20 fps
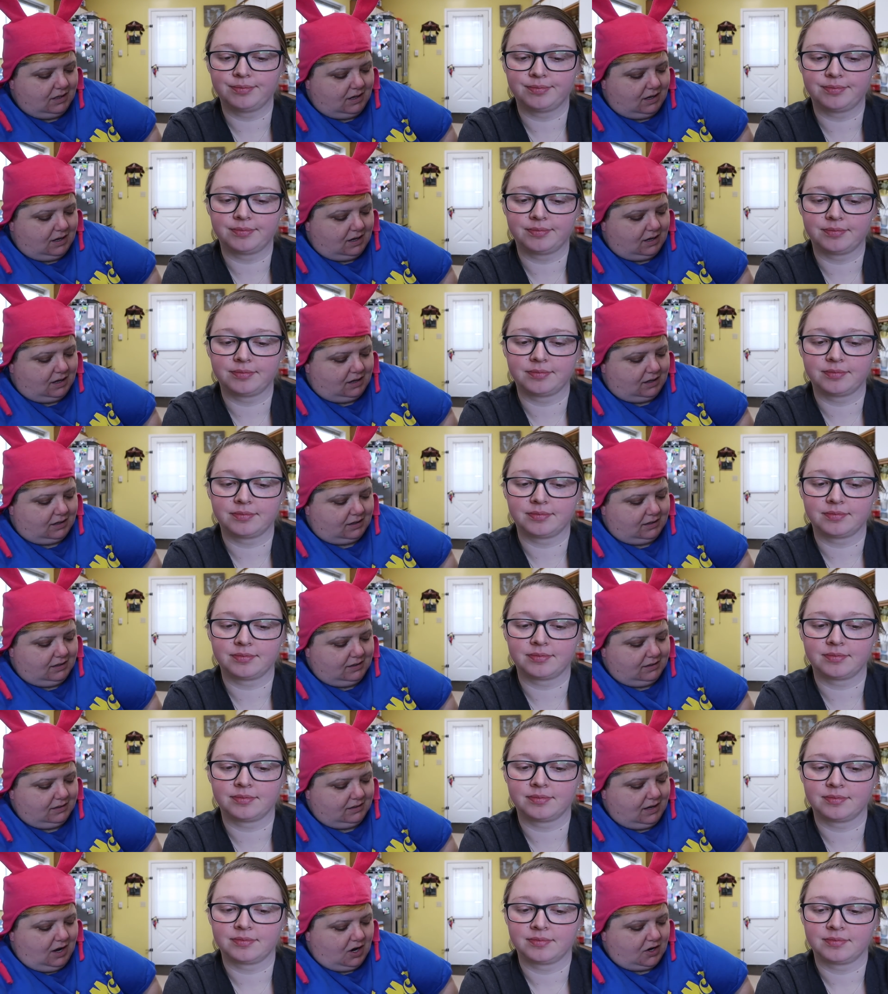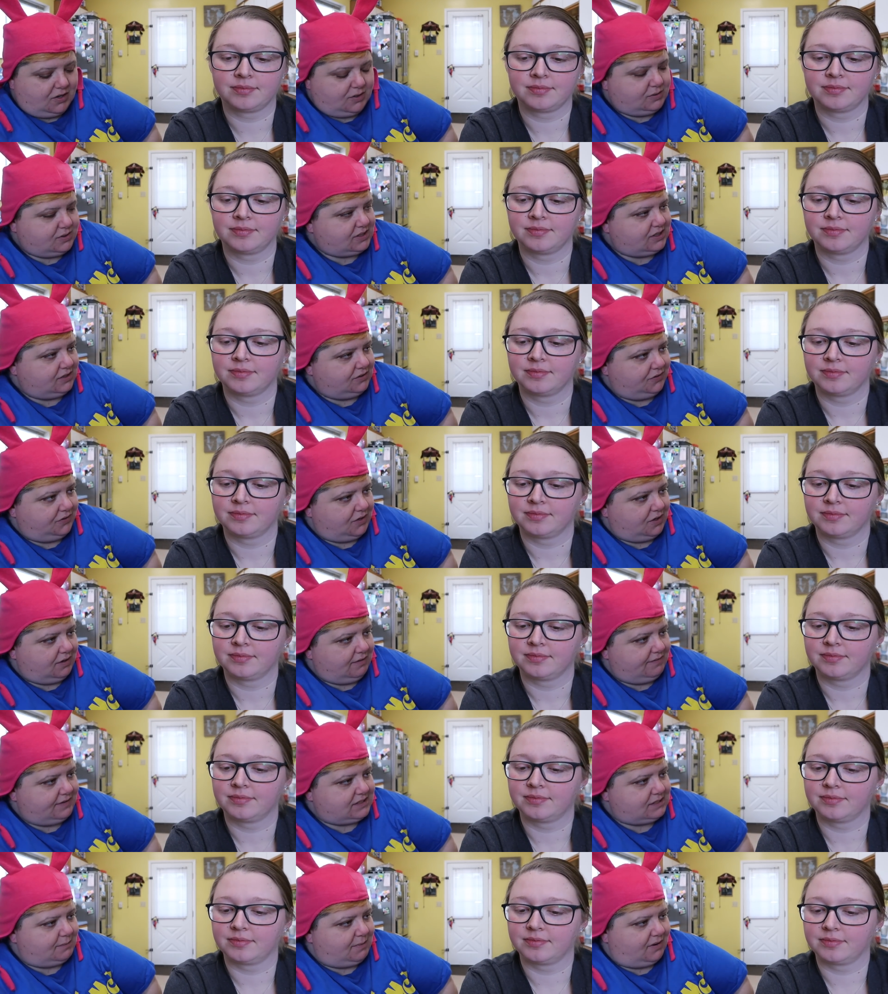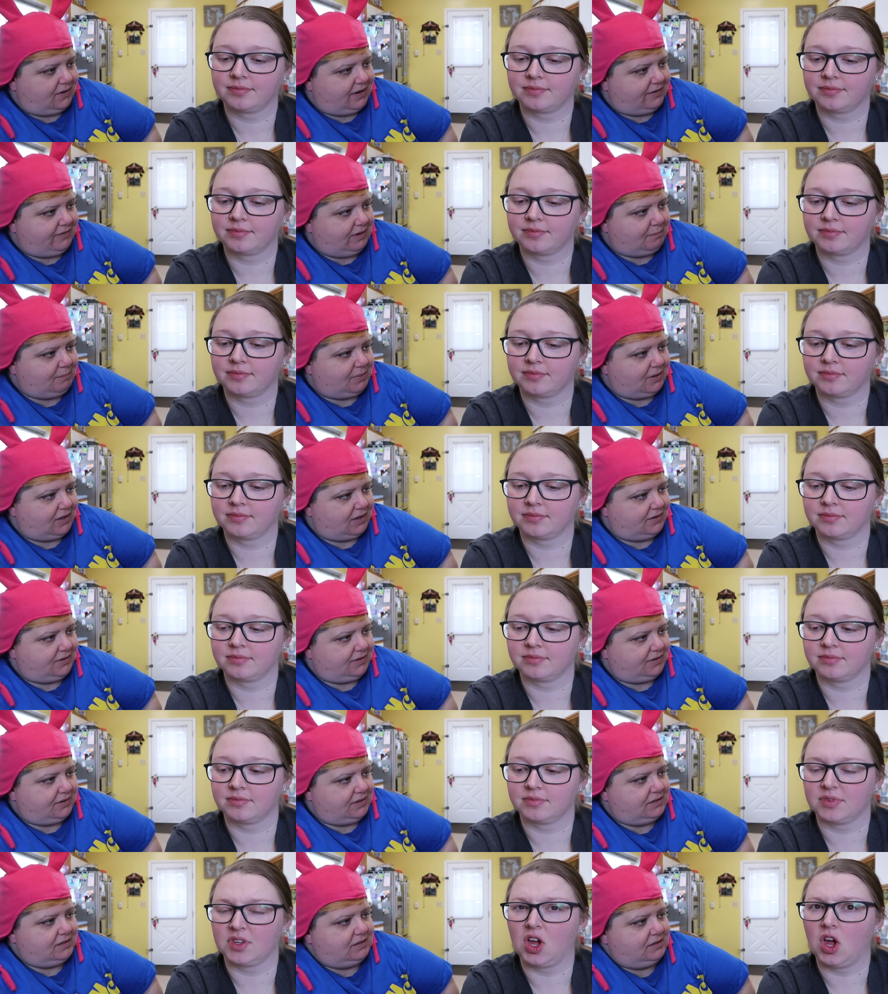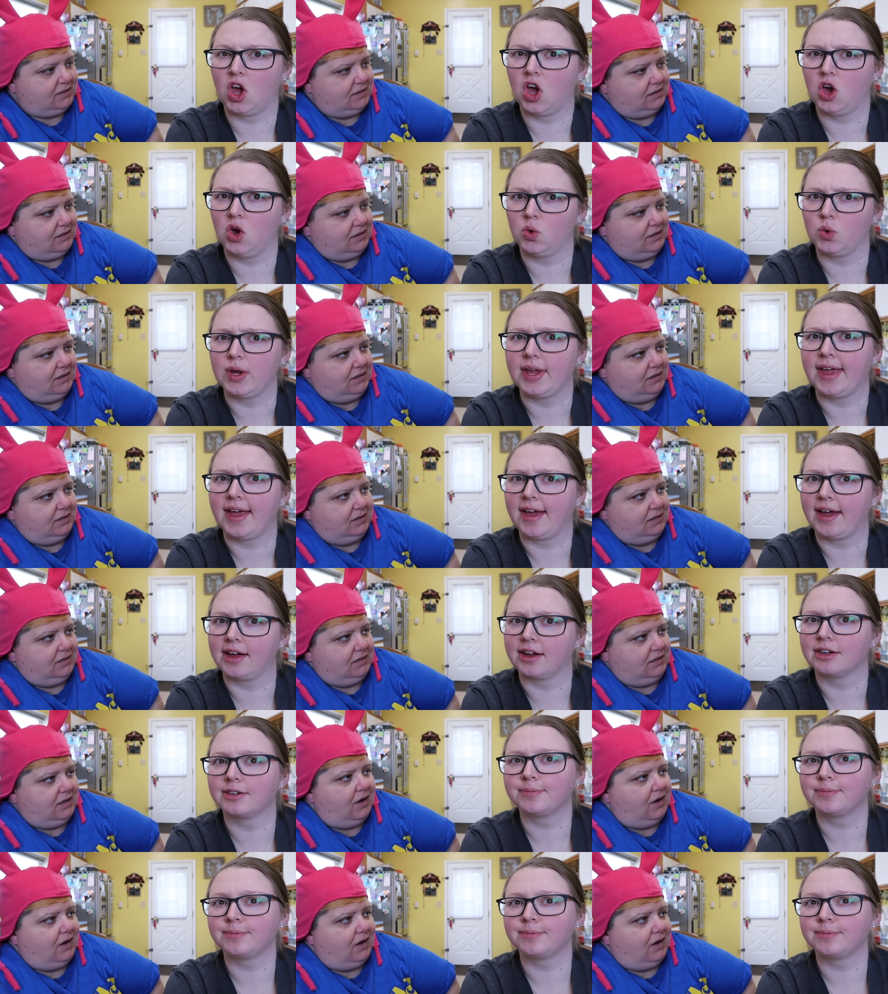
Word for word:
Speaker 1: Uh, are you still nervous about giving birth? Oh, yeah.